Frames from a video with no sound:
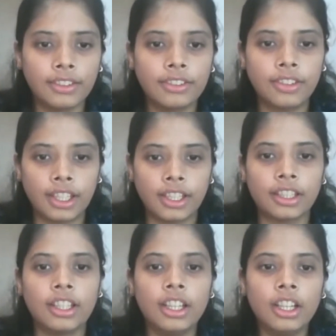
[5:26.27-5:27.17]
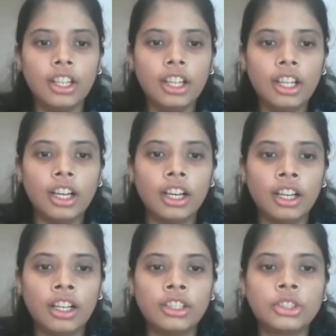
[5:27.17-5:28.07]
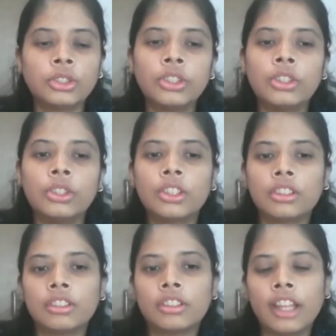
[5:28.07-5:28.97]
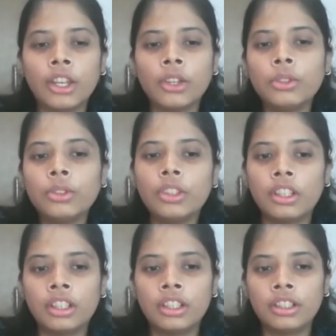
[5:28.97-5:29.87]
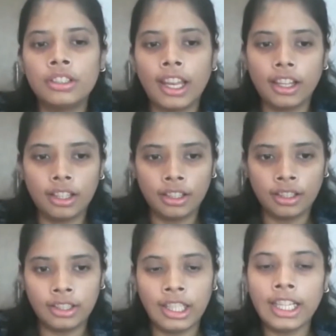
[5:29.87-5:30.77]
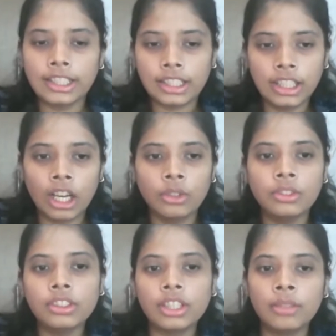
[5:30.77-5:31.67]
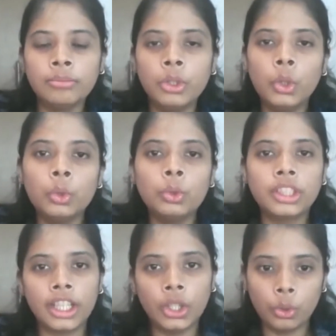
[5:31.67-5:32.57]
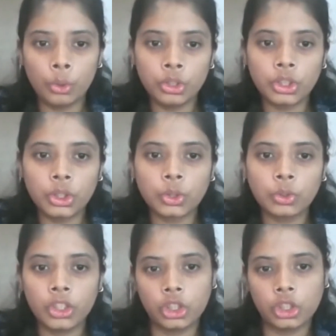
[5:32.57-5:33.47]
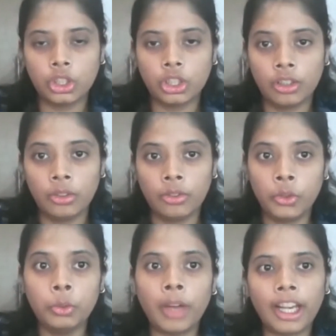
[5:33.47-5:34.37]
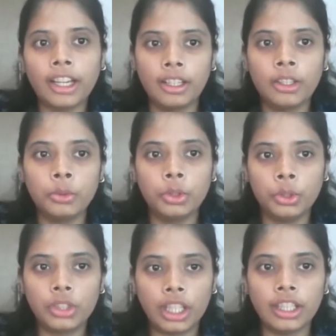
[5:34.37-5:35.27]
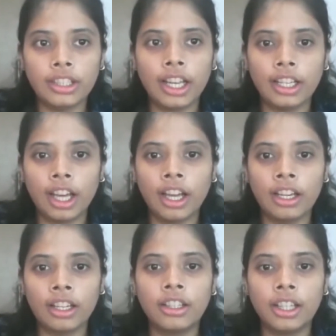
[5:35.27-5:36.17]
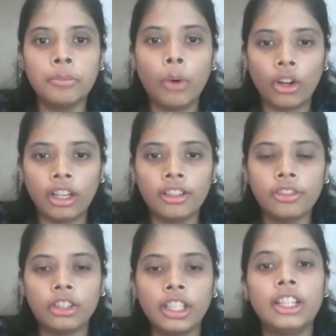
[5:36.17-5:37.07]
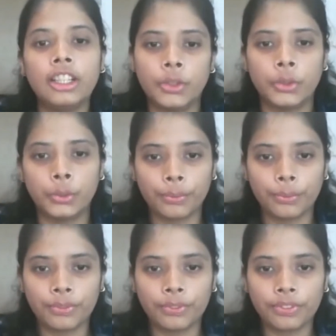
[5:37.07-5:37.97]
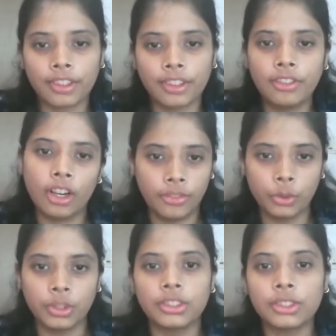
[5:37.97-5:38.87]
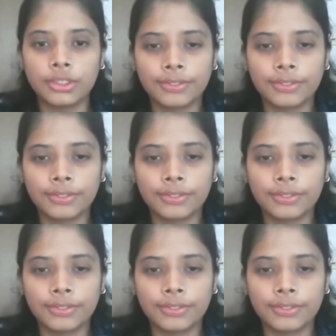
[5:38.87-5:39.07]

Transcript: fine. So can you list down some do's and don'ts which you think that are important for the interview for our viewers?